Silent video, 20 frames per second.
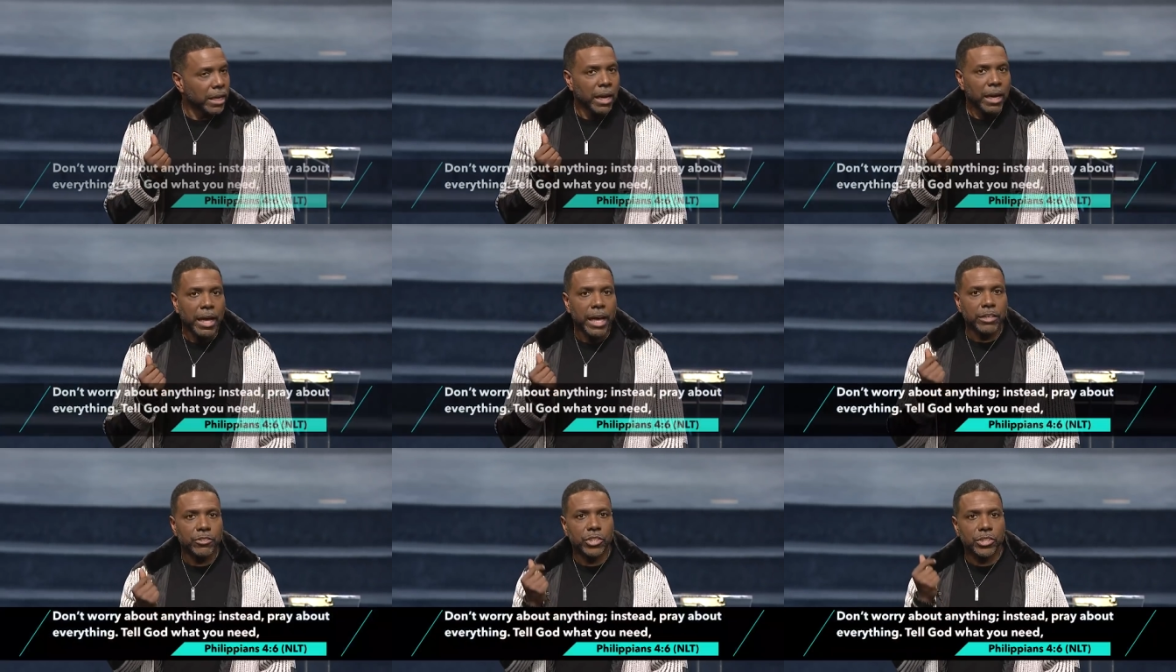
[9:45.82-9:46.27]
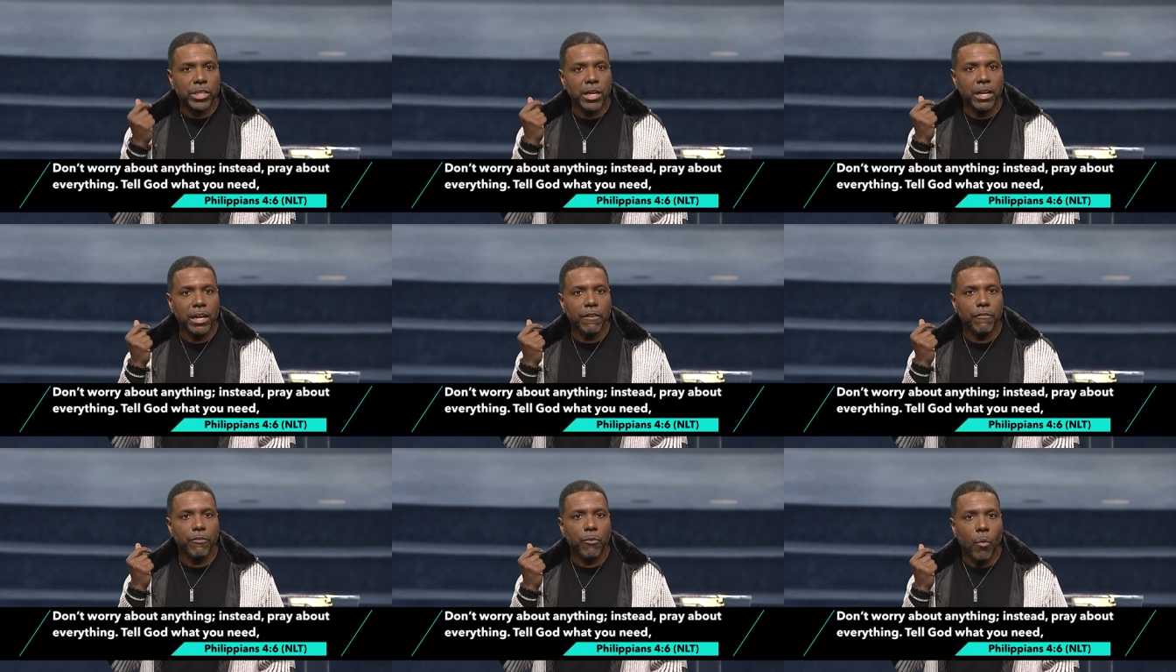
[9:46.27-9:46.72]

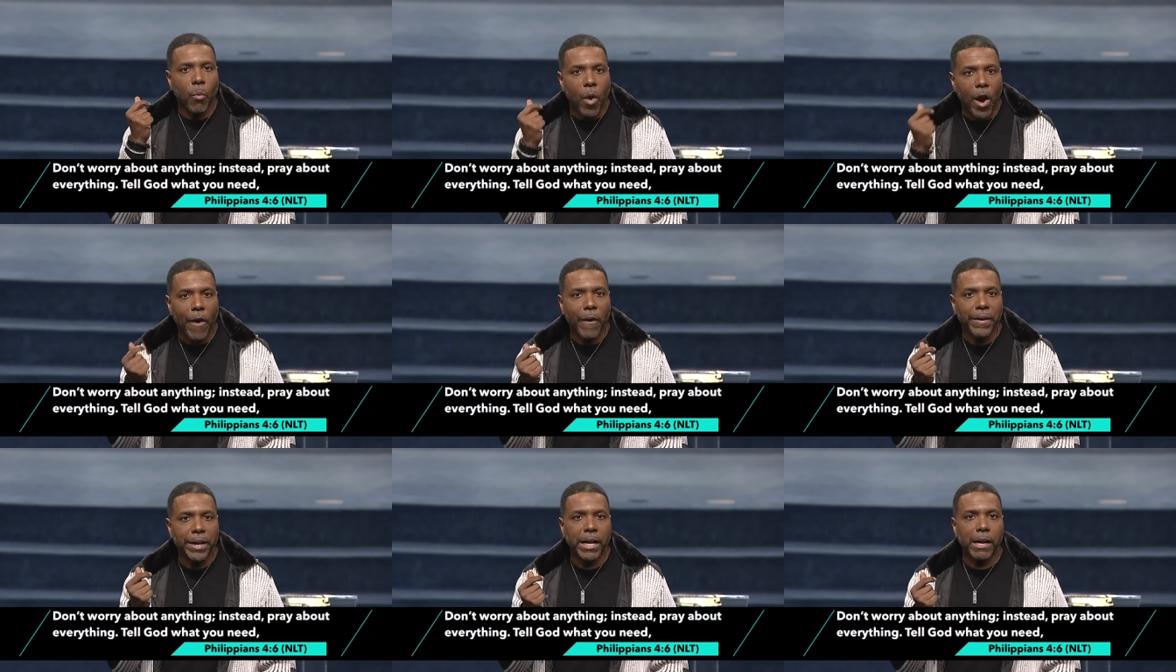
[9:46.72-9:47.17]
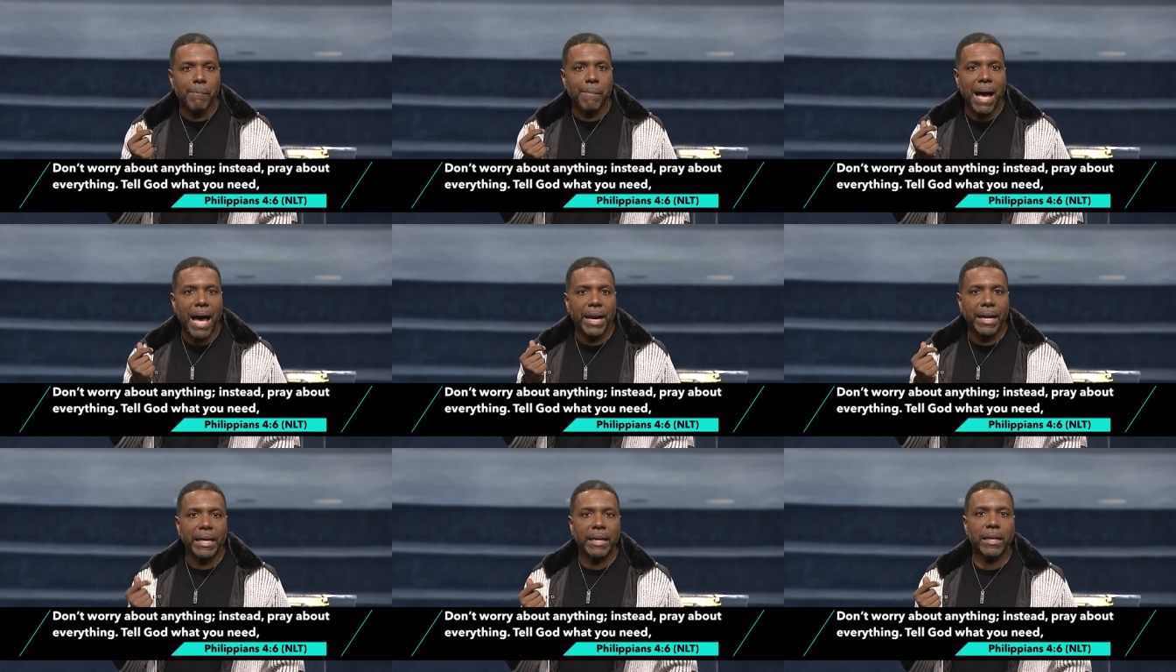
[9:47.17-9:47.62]
Instead of worrying
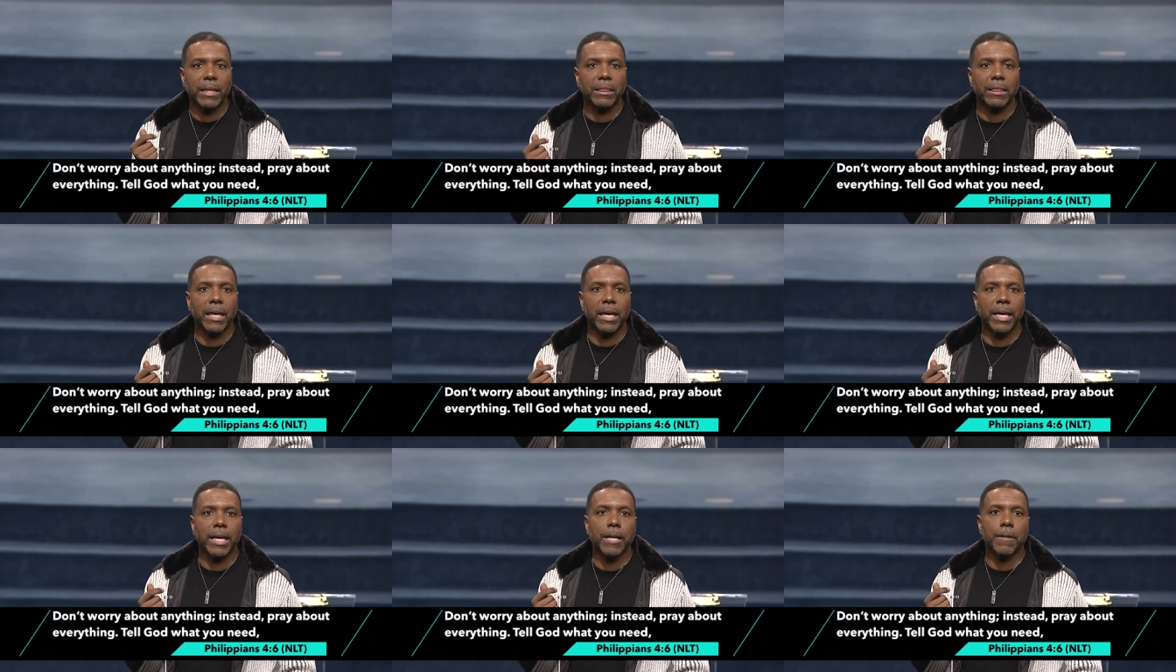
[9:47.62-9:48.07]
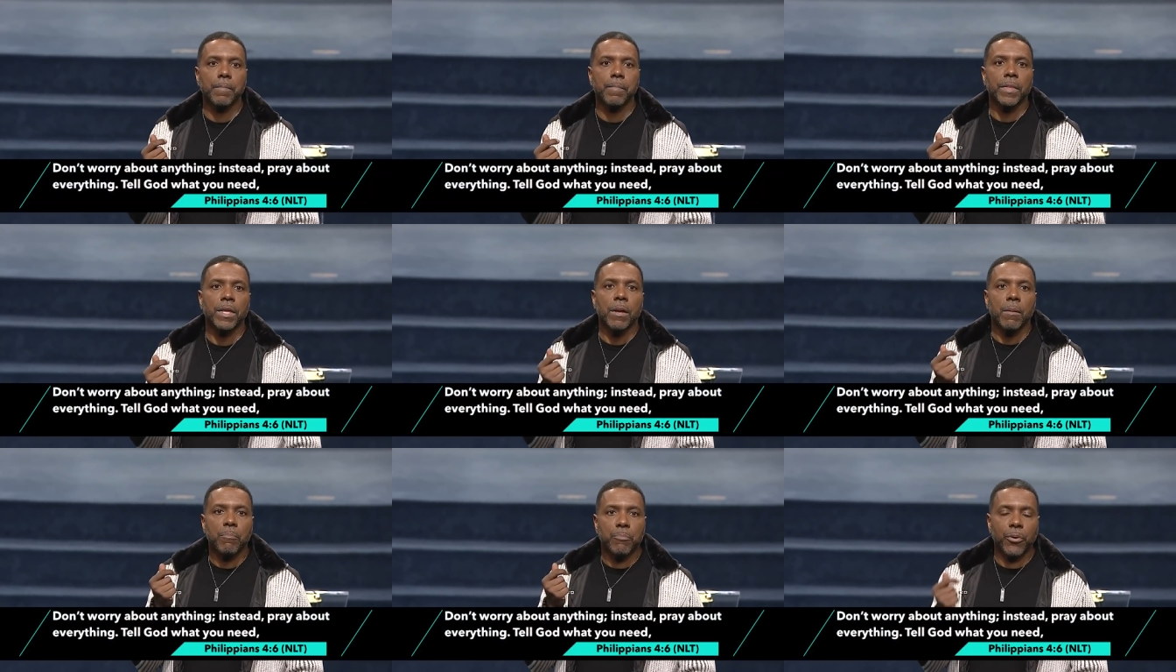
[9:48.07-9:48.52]
about anything,
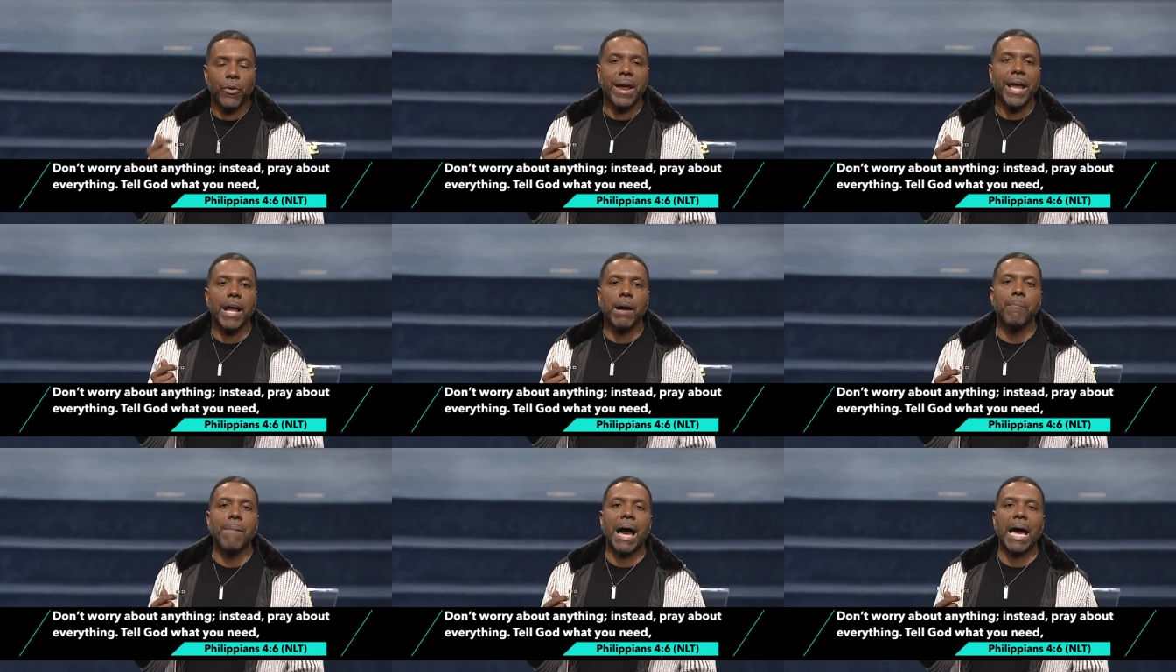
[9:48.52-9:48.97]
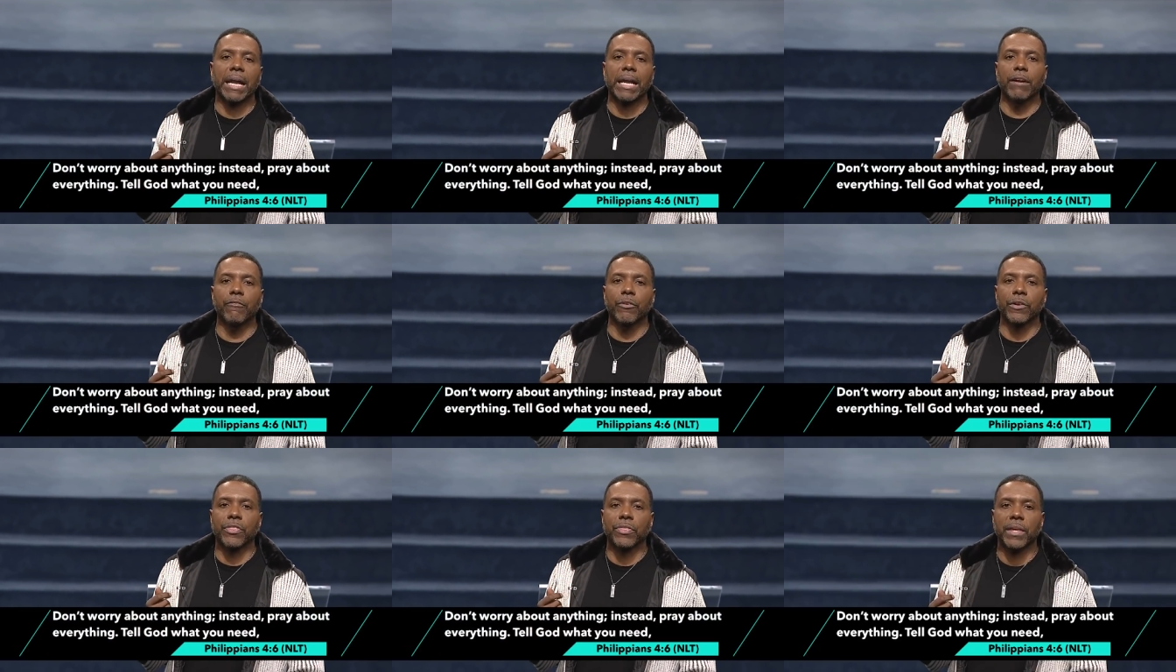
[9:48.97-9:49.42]
pray about
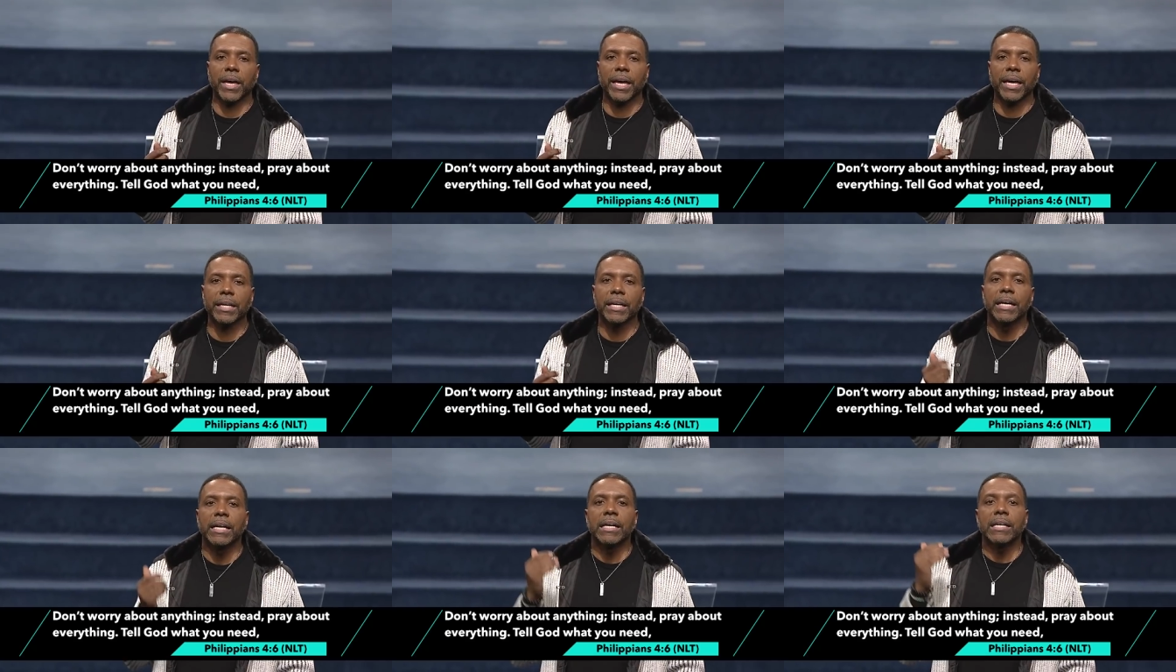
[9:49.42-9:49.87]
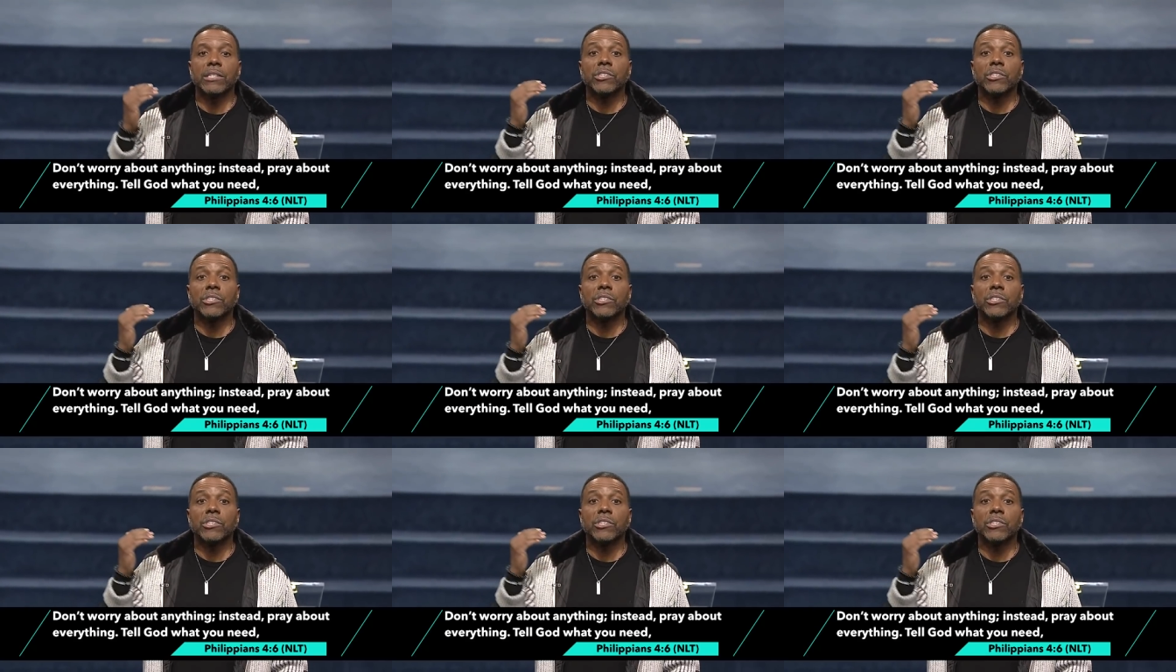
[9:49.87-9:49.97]
everything.